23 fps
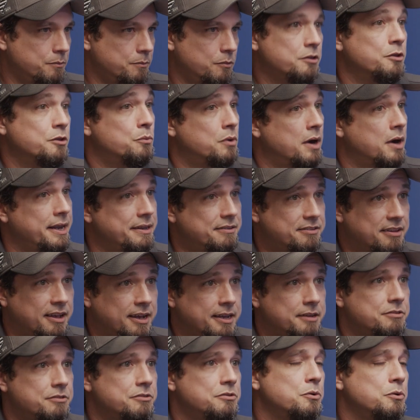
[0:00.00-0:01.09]
the right
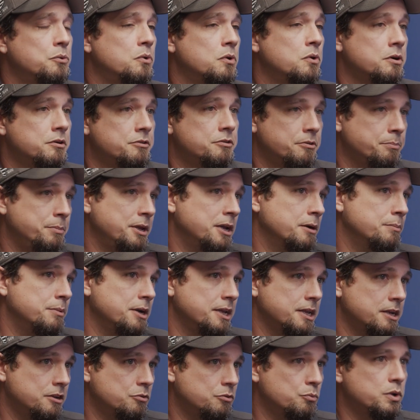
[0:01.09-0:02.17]
size doors to be able to
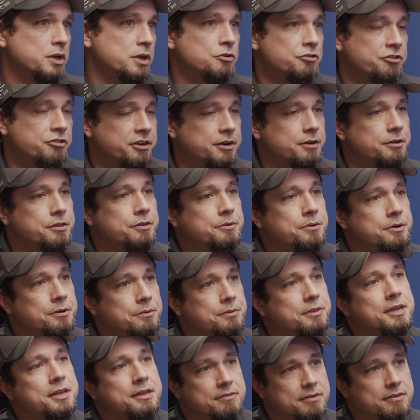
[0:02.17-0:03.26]
get his wheelchair through,
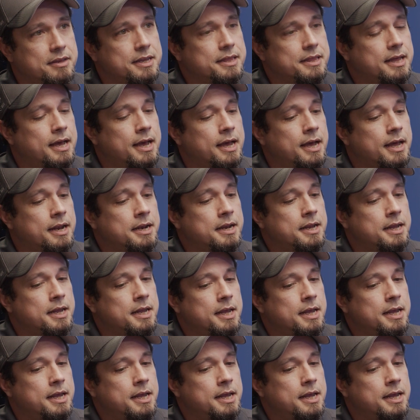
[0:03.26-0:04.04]
things like that.